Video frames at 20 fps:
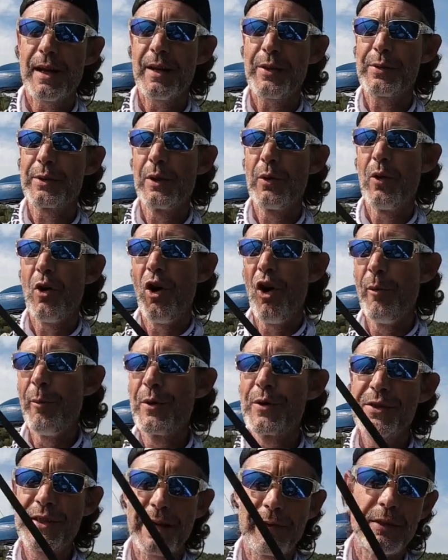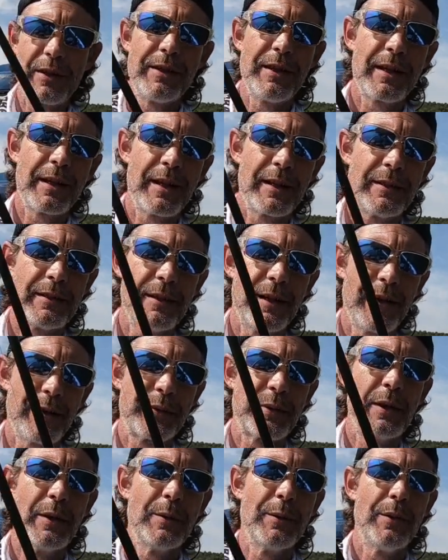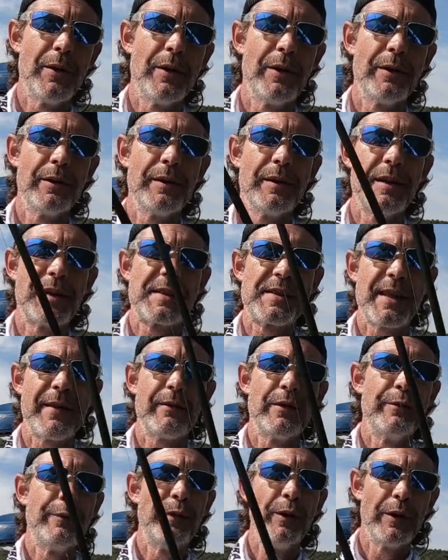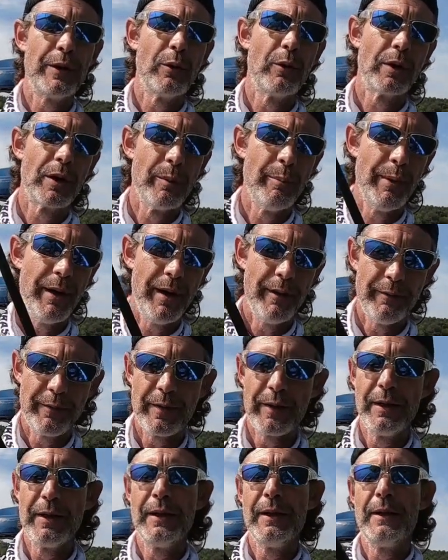I throw almost everything I throw on a 7 foot or above.